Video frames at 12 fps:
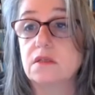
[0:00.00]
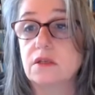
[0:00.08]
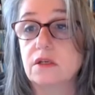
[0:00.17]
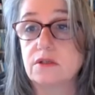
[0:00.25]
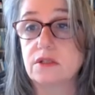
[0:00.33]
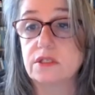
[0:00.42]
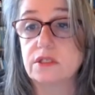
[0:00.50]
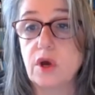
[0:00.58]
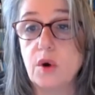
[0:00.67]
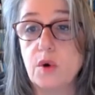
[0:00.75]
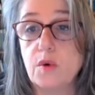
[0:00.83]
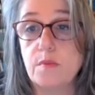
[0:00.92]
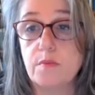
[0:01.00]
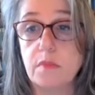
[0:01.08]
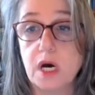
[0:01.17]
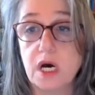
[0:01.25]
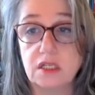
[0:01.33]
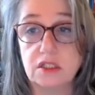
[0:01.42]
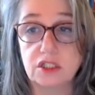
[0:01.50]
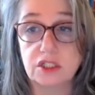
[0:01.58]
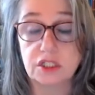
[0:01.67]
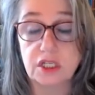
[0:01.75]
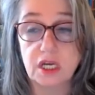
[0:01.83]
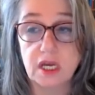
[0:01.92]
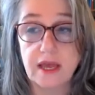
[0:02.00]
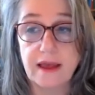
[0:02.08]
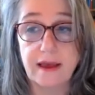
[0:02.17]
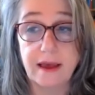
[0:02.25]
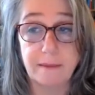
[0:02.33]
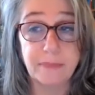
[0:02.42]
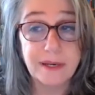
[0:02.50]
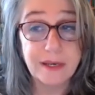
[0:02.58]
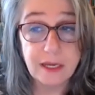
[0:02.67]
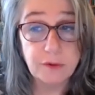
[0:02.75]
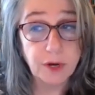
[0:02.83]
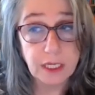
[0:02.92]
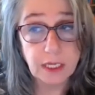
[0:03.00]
there's so much happening right